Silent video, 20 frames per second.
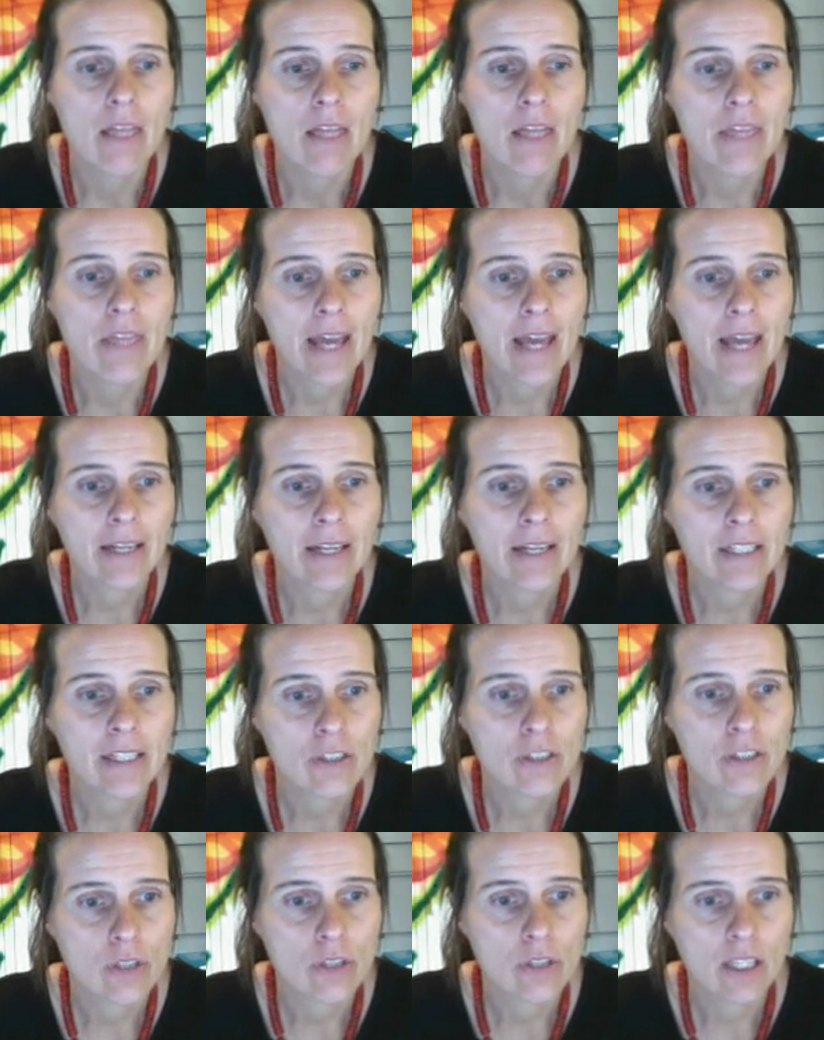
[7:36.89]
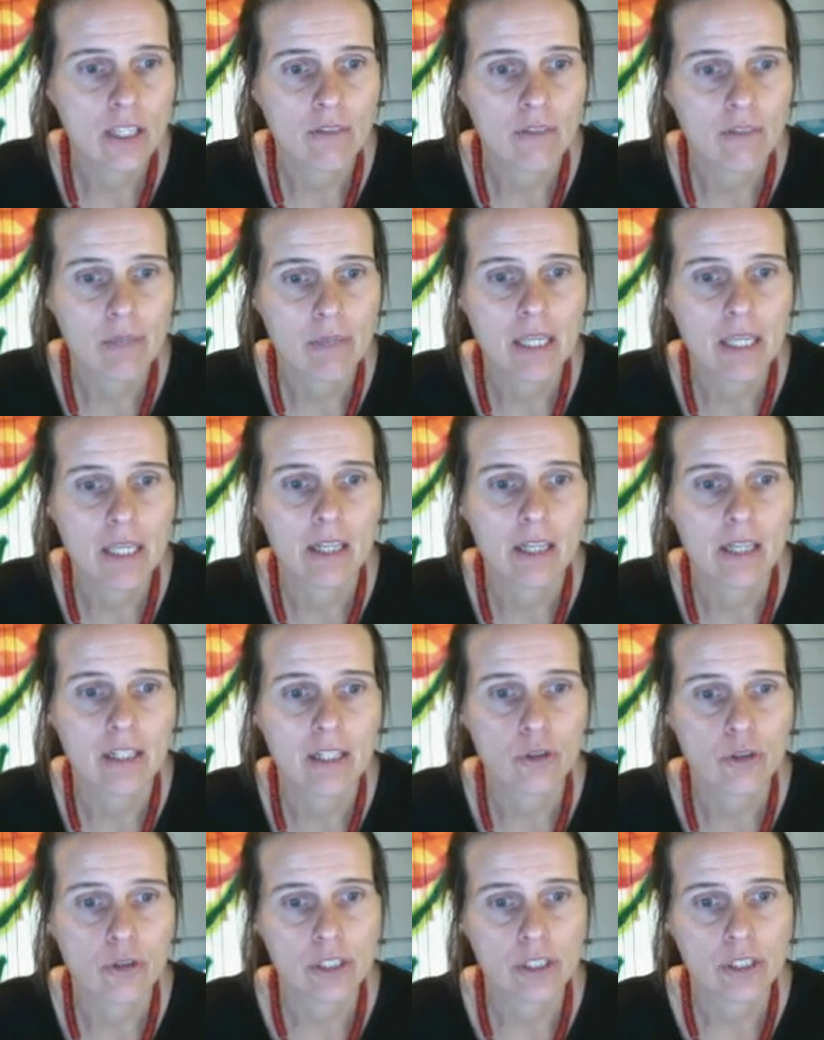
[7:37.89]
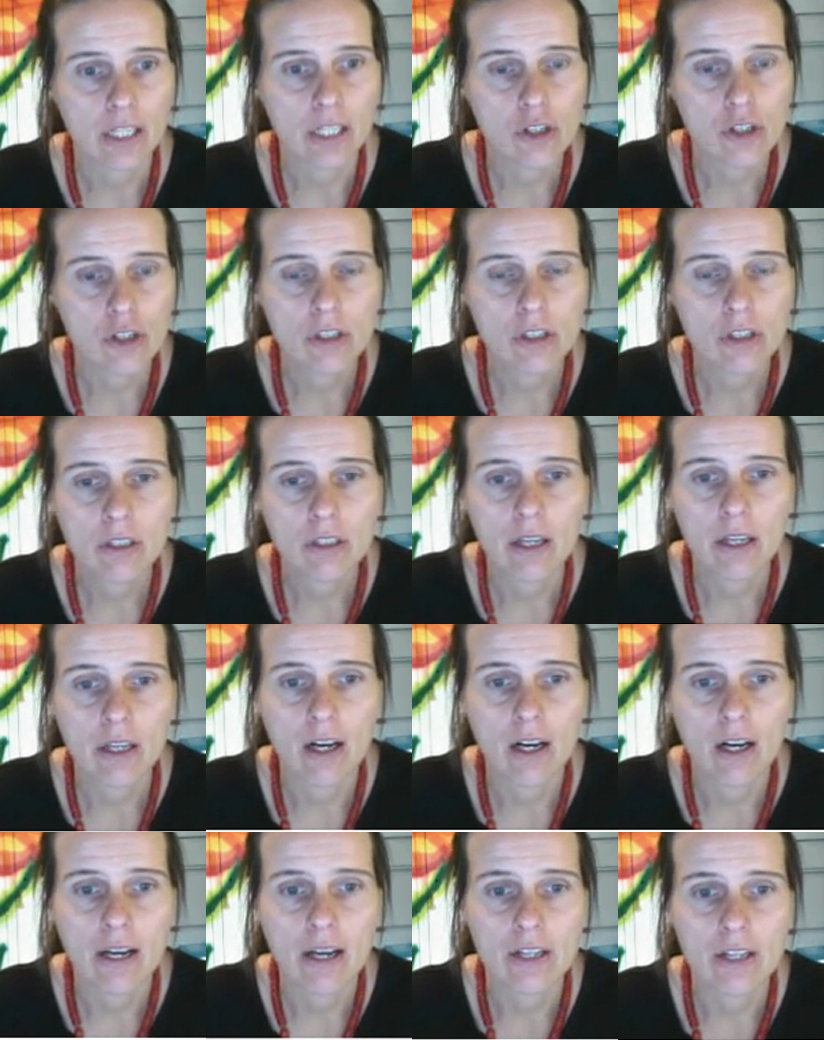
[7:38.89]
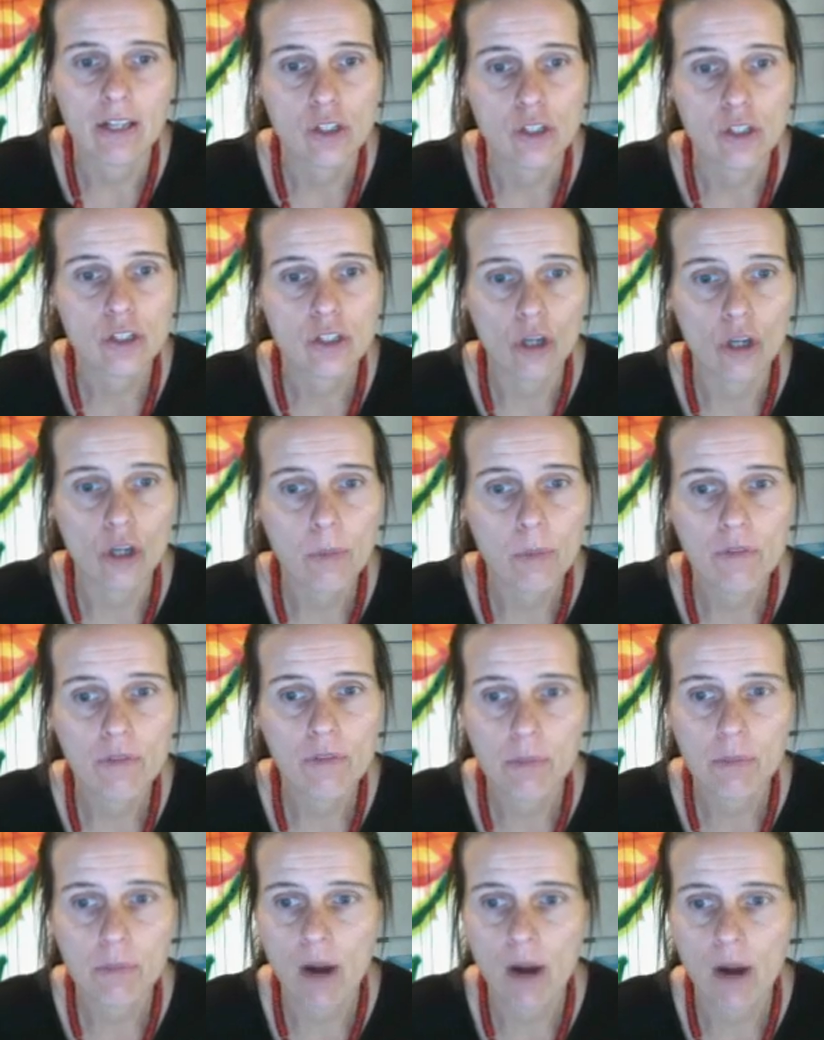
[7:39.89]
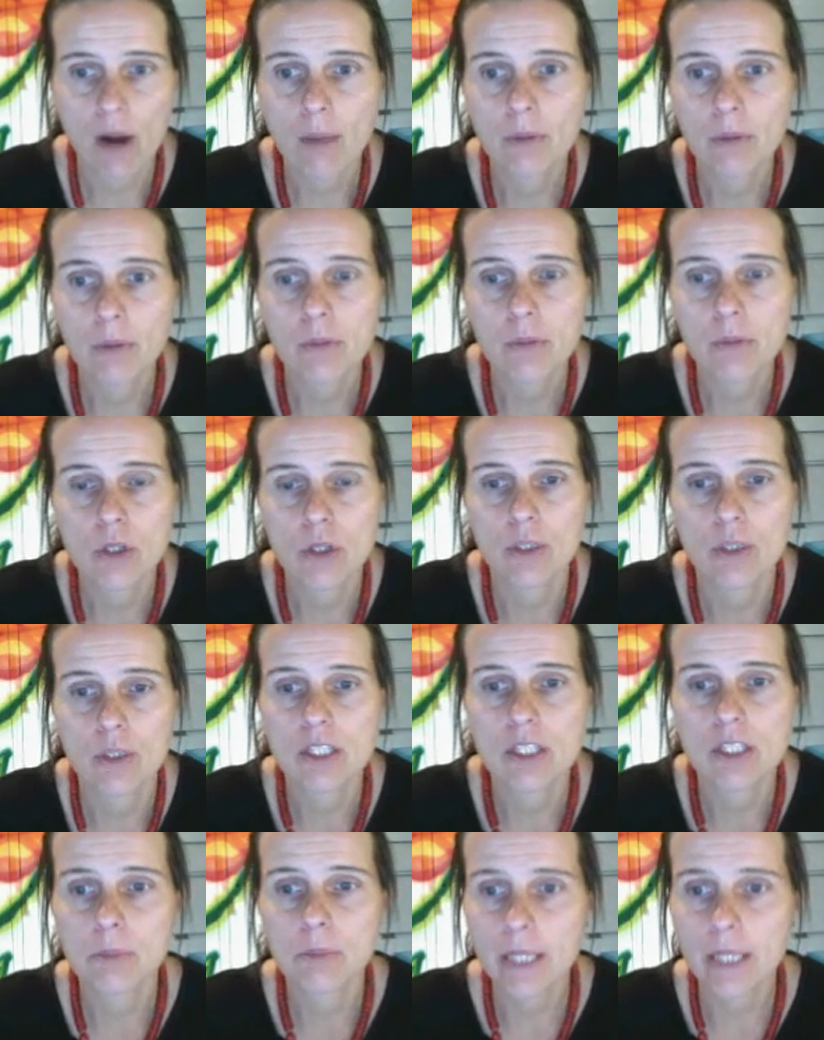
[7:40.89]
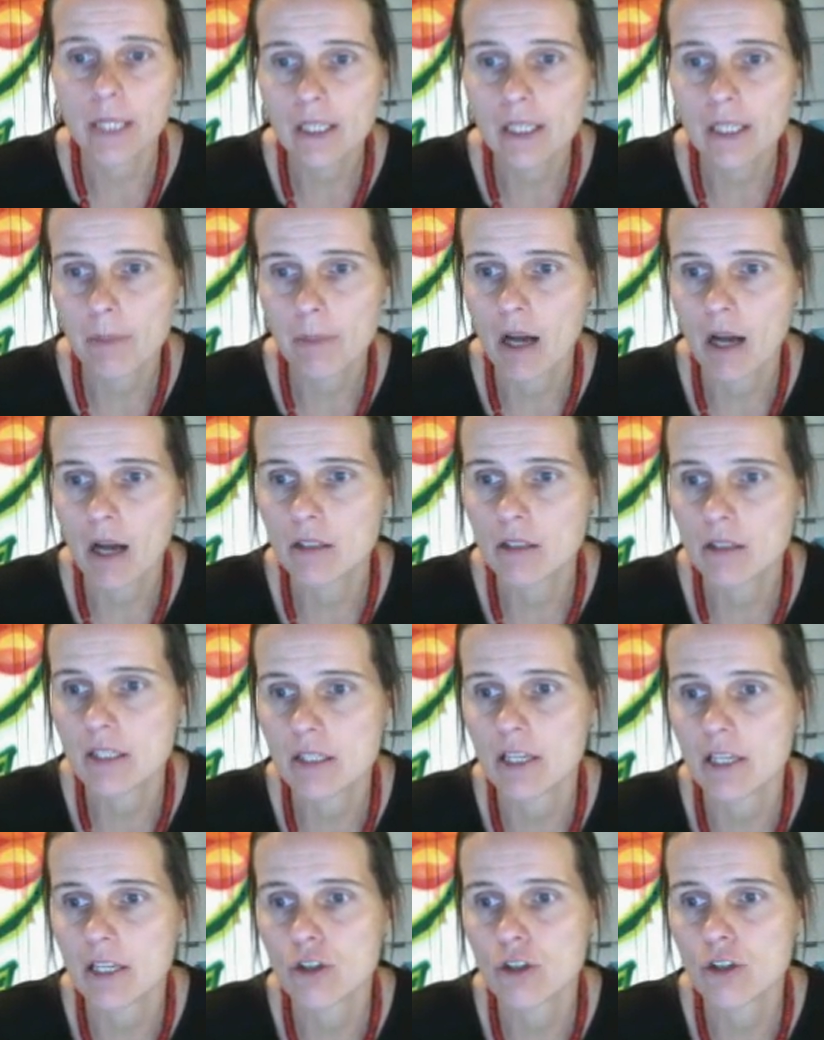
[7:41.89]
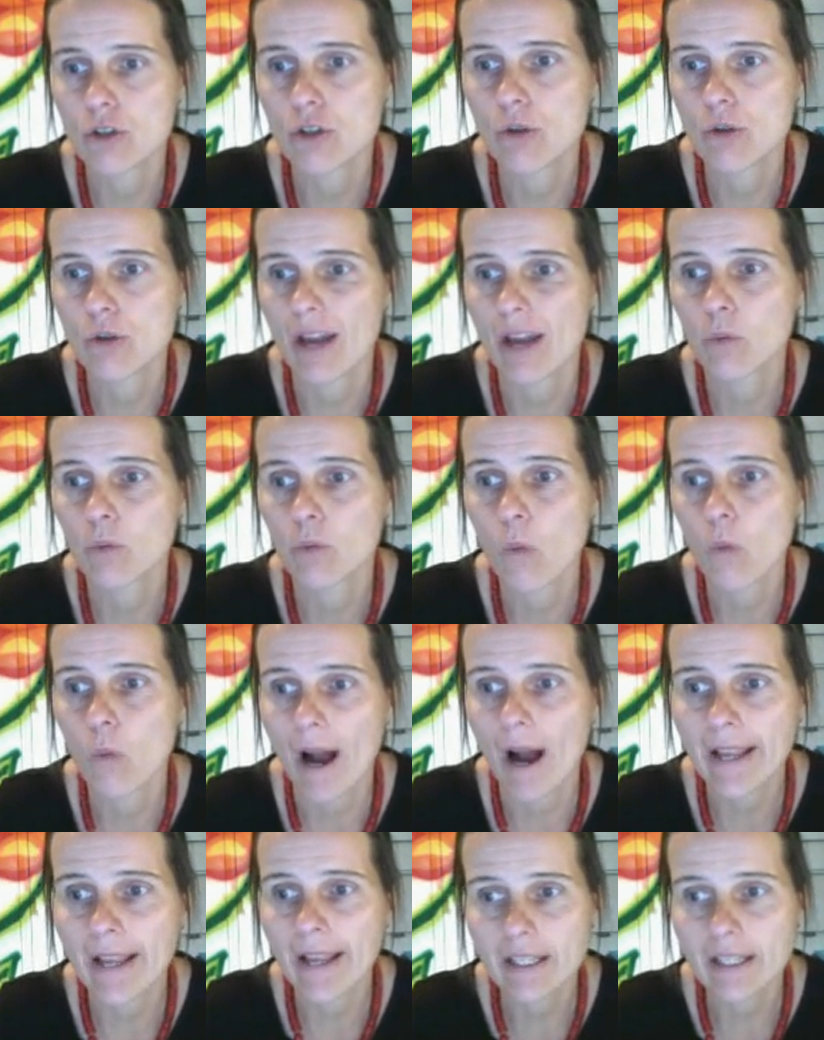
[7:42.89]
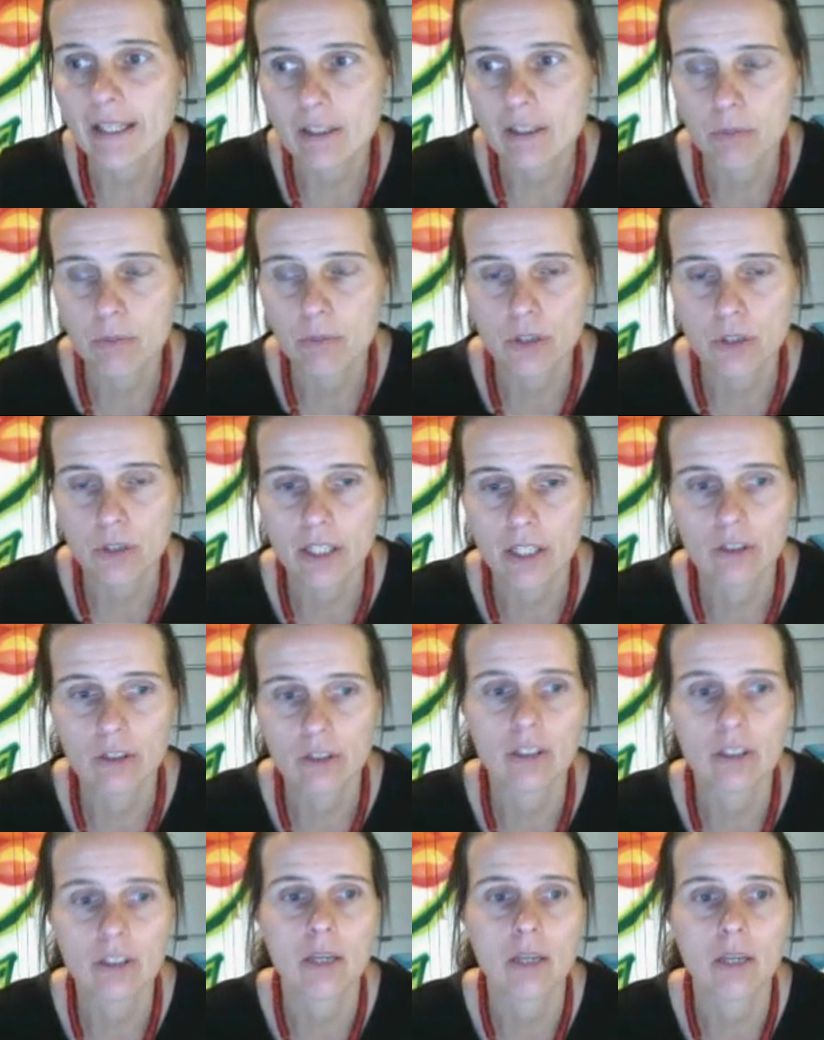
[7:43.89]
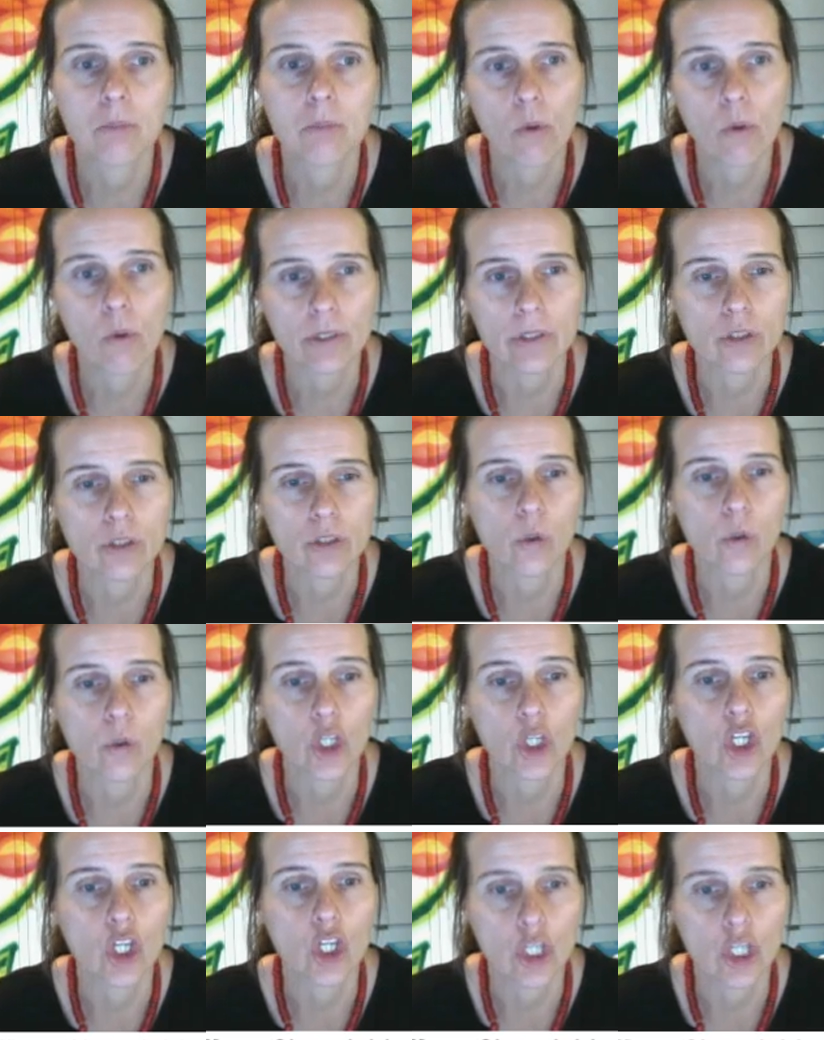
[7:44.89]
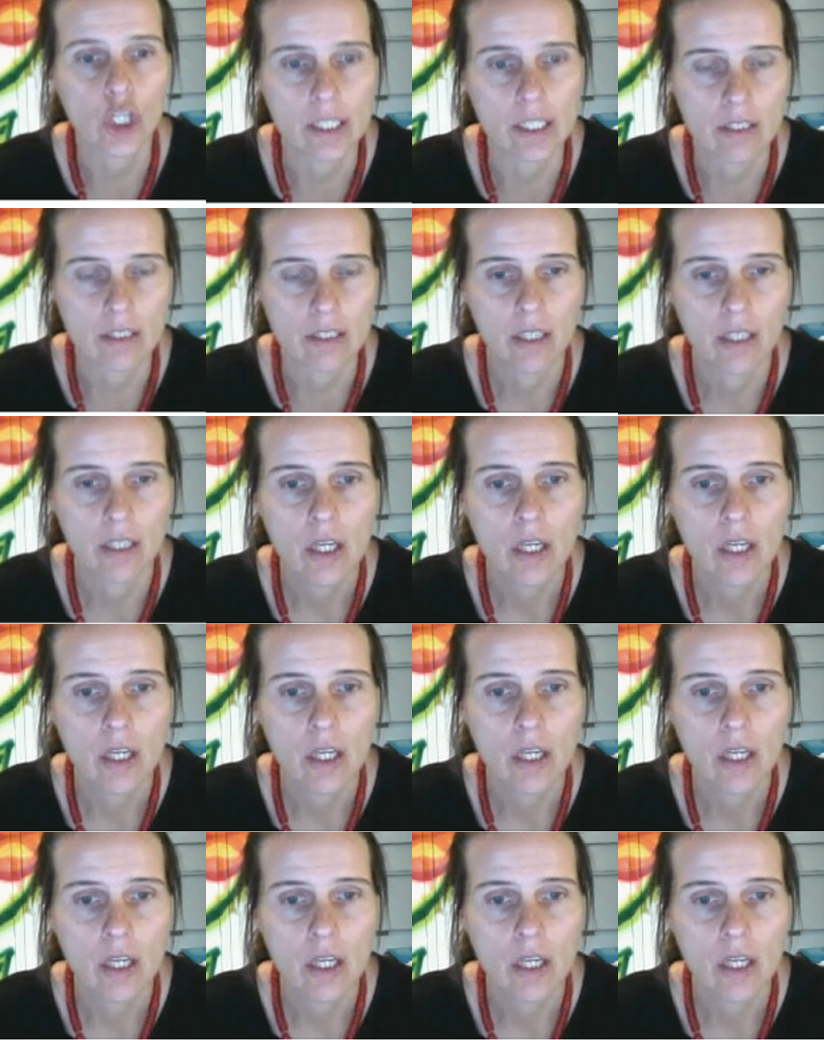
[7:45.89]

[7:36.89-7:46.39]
Then I need you to give me an introduction and a scope of the problem. So explain the policy issue and why it is particularly important or current.